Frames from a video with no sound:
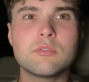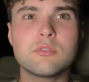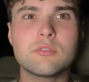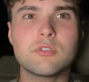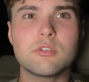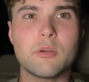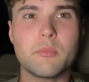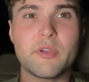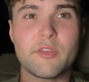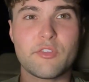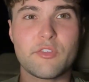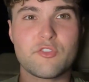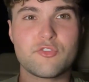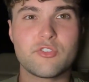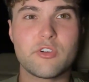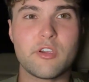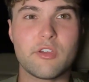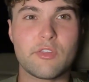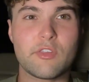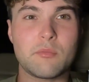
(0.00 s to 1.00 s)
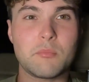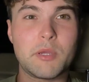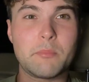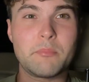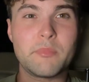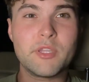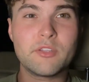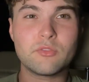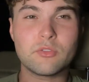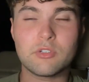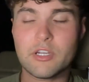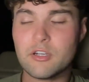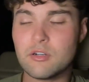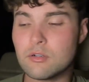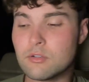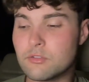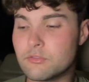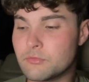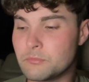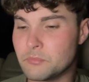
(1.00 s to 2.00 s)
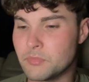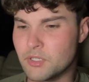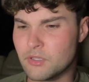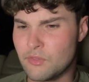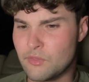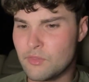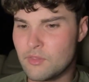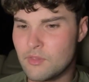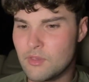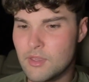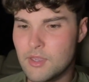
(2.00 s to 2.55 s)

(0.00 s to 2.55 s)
on my stress and my mental health because